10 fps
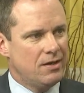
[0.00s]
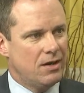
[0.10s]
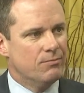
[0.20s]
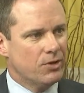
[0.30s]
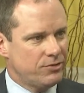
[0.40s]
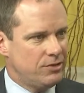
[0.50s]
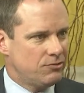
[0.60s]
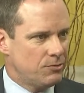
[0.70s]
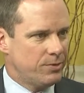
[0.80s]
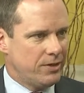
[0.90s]
a
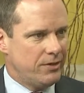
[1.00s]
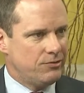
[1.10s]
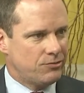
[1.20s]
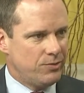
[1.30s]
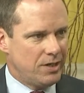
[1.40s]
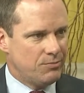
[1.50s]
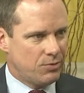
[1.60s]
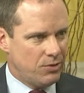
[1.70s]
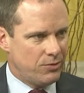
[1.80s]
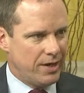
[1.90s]
multidisciplinary screening
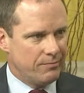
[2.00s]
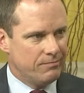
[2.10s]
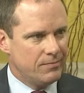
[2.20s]
program.